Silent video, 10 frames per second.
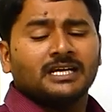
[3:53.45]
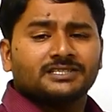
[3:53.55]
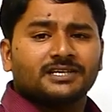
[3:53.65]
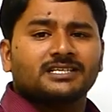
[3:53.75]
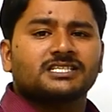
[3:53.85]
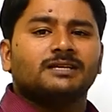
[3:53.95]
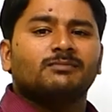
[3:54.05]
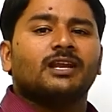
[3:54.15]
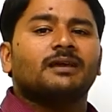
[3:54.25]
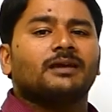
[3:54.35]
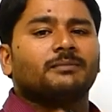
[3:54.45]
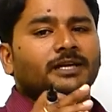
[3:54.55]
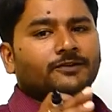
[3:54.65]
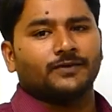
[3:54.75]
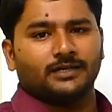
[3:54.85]
Sir, stimuli may be
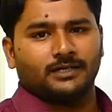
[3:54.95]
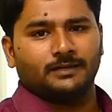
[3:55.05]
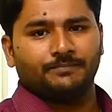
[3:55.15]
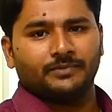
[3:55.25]
different.